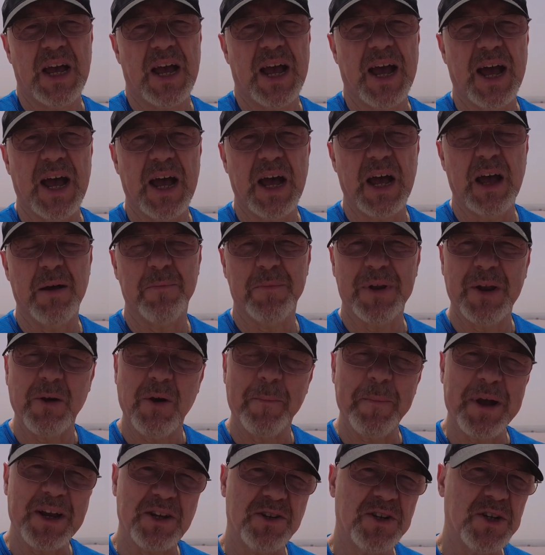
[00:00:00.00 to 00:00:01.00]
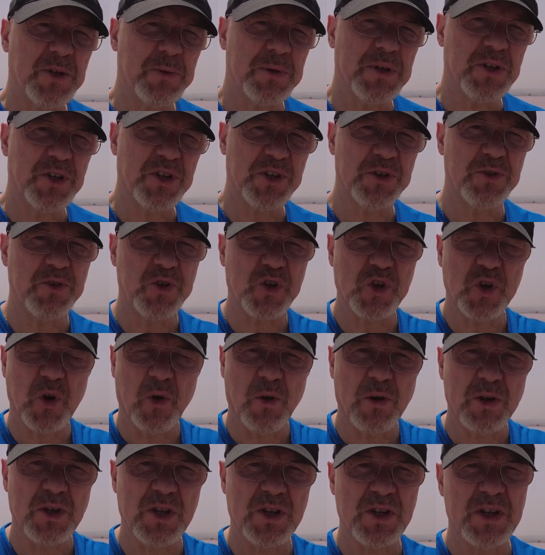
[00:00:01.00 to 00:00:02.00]
Um, now I'm actually doing two
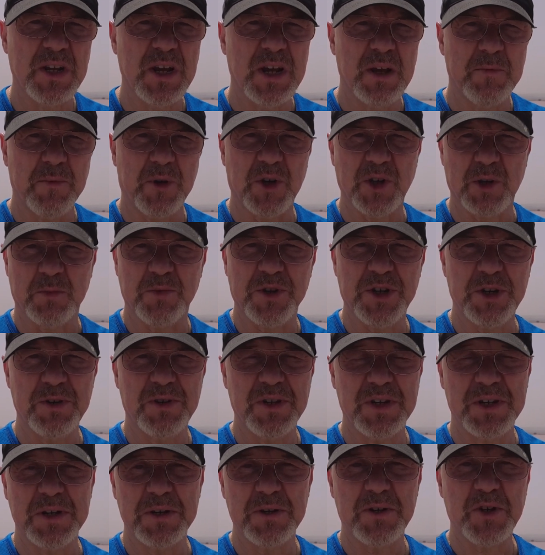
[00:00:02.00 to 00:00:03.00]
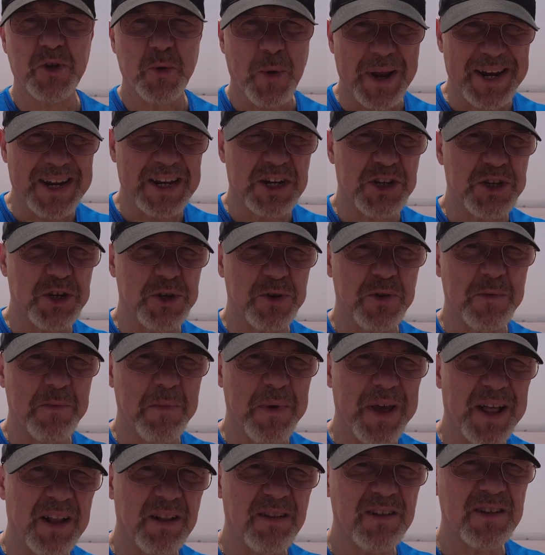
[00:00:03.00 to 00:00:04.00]
shots because I'm shooting at 22
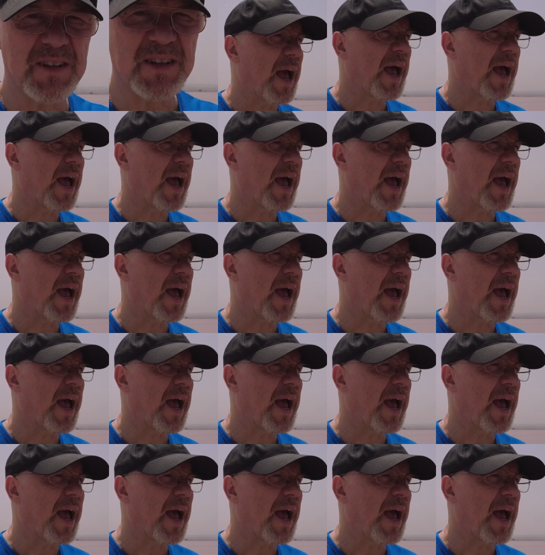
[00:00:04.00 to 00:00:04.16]
mil